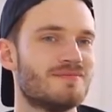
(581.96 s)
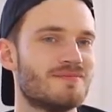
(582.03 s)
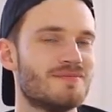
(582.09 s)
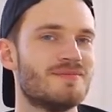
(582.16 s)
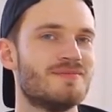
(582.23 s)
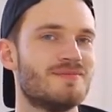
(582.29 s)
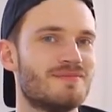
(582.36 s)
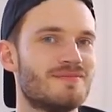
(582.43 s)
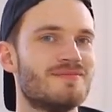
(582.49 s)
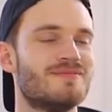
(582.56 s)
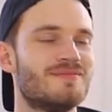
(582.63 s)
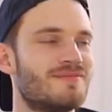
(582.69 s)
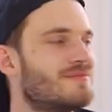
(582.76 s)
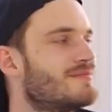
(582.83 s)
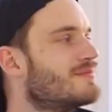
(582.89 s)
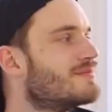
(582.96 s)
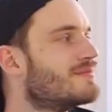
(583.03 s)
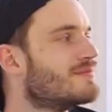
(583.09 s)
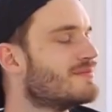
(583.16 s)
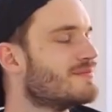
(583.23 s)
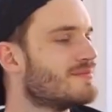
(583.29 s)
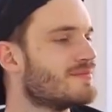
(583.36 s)

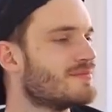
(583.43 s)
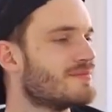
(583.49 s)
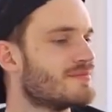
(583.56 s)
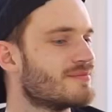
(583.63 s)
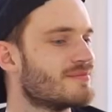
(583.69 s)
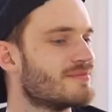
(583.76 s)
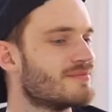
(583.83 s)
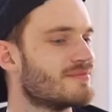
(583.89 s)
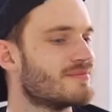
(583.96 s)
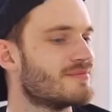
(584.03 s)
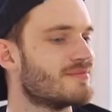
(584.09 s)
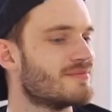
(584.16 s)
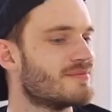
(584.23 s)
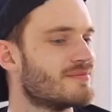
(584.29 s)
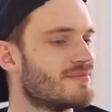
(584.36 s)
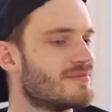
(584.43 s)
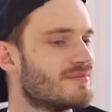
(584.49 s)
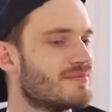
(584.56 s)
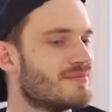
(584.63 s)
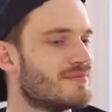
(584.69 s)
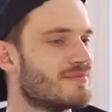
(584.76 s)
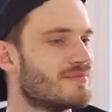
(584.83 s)

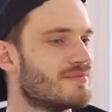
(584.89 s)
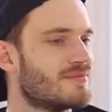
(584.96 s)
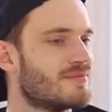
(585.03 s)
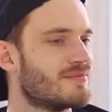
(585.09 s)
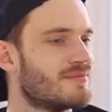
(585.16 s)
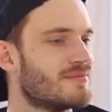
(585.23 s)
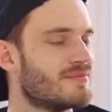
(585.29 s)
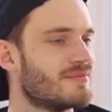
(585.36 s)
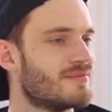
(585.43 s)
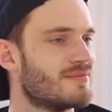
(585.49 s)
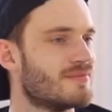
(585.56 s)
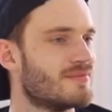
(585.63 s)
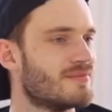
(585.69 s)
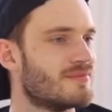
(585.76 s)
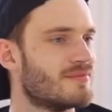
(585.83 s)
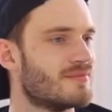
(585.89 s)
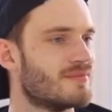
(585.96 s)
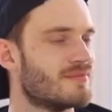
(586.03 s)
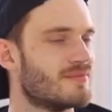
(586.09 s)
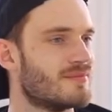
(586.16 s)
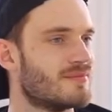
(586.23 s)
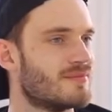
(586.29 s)

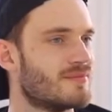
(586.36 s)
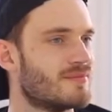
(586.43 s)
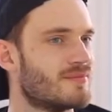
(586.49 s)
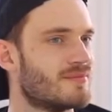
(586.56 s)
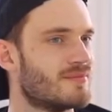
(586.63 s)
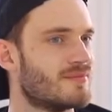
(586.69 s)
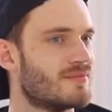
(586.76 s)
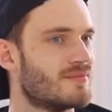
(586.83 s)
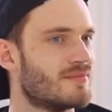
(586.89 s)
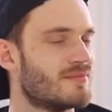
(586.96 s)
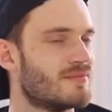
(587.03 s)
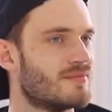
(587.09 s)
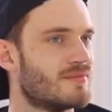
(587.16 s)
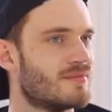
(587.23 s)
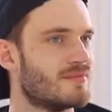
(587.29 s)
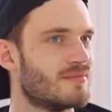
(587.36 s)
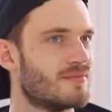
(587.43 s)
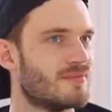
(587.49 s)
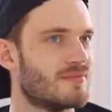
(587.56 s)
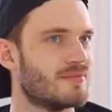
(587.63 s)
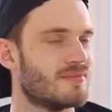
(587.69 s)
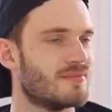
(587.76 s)

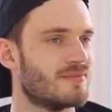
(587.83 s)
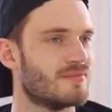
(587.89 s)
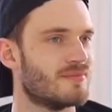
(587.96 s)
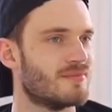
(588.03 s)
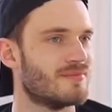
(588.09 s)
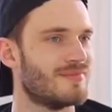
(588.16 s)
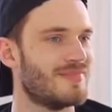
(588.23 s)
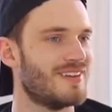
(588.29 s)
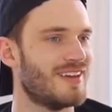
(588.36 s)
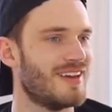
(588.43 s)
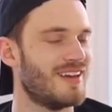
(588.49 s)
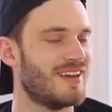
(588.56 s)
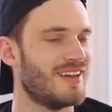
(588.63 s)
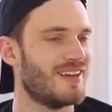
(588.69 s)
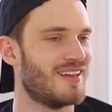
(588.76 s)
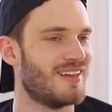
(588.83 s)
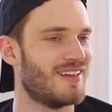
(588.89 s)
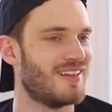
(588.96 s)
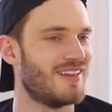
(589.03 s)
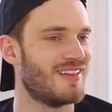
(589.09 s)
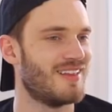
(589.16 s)
This person isn't speaking.